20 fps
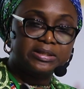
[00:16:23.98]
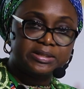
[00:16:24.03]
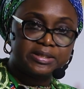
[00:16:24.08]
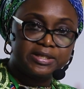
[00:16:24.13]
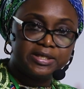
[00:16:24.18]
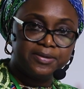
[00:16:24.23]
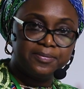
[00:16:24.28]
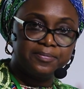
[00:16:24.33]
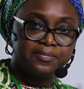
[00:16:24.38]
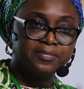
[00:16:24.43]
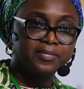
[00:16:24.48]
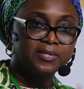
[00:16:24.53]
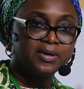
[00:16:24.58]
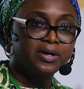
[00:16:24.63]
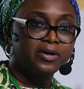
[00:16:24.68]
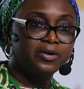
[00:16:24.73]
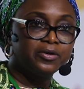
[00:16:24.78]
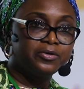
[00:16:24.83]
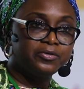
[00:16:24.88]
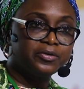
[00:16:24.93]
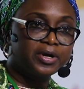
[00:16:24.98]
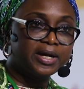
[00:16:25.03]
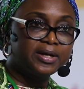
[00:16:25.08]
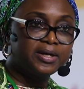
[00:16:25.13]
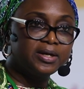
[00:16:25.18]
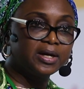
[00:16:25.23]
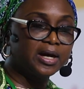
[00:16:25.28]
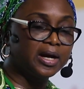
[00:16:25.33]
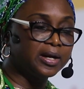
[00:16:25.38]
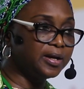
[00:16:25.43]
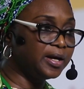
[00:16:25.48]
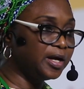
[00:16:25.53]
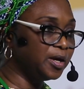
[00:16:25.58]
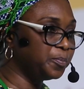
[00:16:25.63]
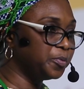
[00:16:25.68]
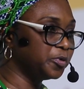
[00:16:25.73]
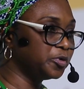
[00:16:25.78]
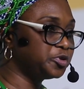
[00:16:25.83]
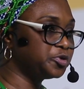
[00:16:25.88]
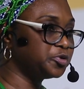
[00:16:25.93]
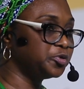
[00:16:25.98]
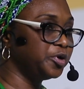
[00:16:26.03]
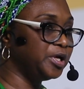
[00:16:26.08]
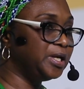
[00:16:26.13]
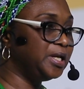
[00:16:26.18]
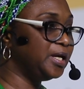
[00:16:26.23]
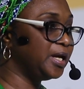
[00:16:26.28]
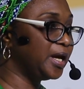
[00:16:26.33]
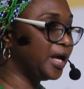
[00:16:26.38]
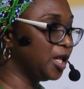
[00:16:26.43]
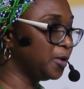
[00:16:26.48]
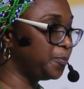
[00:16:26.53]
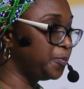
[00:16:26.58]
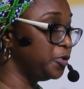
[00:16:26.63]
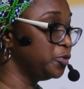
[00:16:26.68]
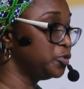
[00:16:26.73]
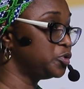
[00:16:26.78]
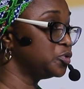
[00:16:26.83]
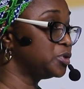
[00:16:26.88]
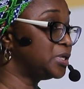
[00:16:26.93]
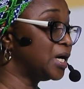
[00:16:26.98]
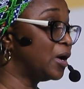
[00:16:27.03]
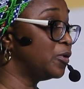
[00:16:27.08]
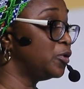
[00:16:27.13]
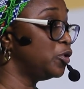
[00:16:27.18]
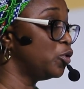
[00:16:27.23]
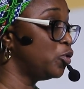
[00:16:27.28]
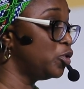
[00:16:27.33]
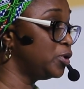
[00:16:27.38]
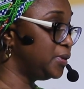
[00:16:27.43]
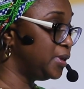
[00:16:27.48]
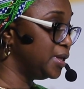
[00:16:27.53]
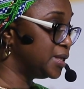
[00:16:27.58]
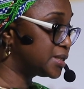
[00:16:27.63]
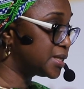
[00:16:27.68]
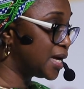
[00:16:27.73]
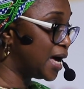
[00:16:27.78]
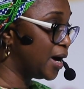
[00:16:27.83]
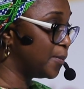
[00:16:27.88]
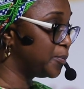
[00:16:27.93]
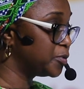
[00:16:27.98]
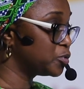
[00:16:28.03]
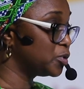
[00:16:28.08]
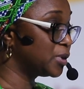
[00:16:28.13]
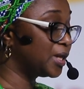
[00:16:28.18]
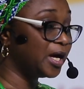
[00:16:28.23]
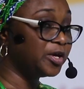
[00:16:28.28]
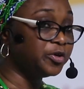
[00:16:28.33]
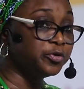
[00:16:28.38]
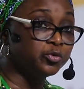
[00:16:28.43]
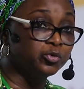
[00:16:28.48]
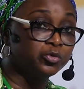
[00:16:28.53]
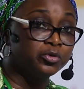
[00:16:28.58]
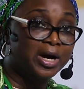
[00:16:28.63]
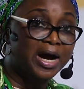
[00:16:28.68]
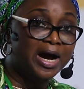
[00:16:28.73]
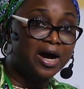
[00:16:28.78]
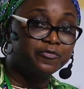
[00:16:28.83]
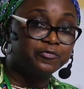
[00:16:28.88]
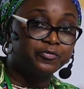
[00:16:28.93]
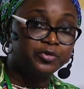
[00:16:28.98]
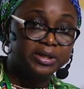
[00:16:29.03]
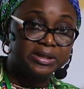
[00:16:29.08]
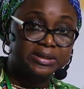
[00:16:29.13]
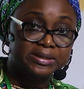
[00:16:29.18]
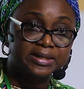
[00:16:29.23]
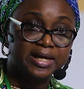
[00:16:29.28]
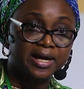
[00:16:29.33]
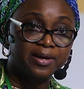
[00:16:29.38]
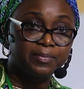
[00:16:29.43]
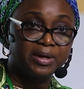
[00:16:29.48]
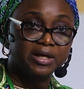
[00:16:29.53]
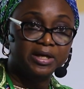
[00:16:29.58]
team ready and able to really help you to download this app so that you will have real-time